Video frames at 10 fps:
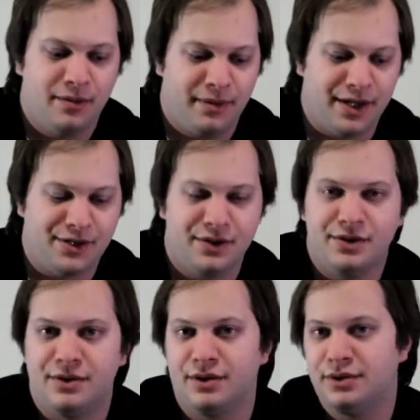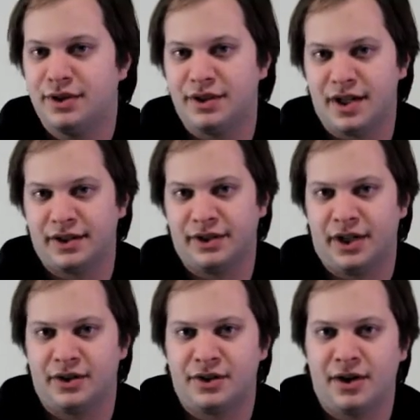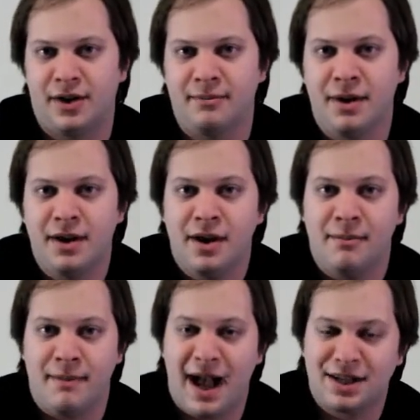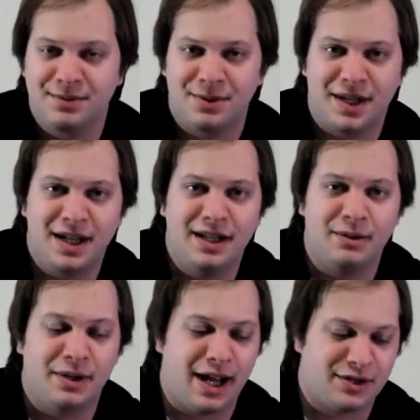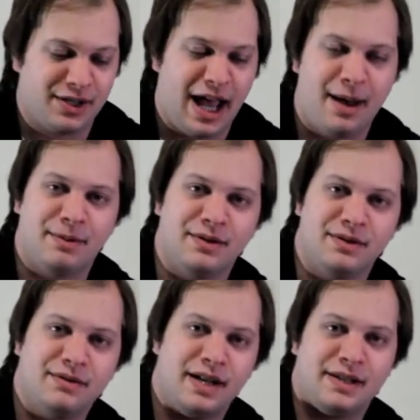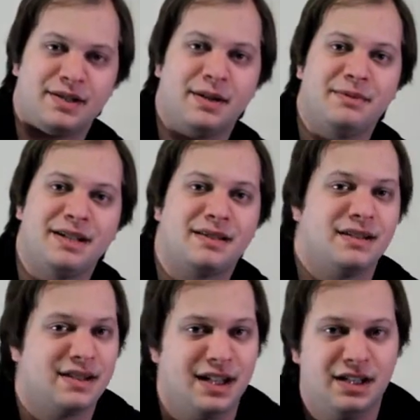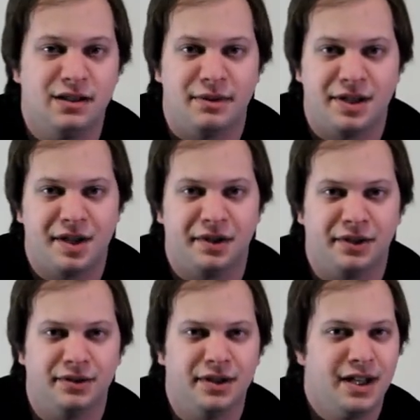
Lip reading: But as soon as you include the nonlinear term, maximal heating would actually happen at some distance into the material.